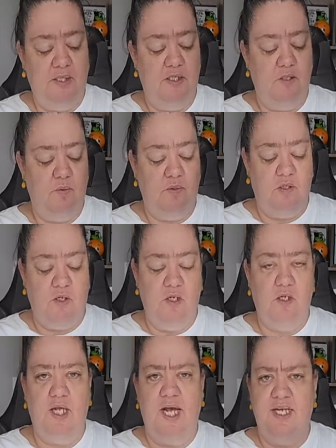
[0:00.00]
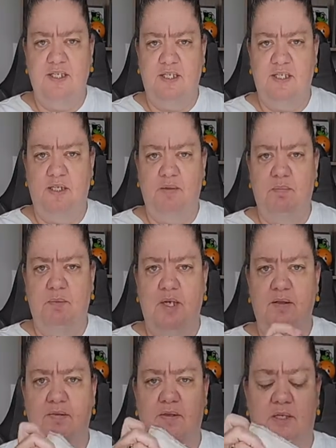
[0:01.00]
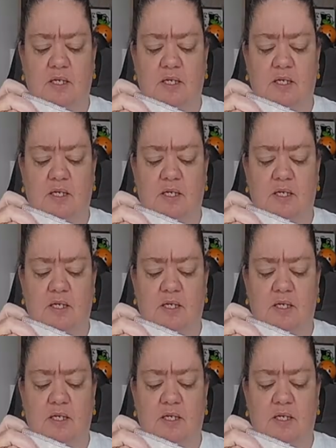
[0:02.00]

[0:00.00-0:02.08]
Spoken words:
This was her last month's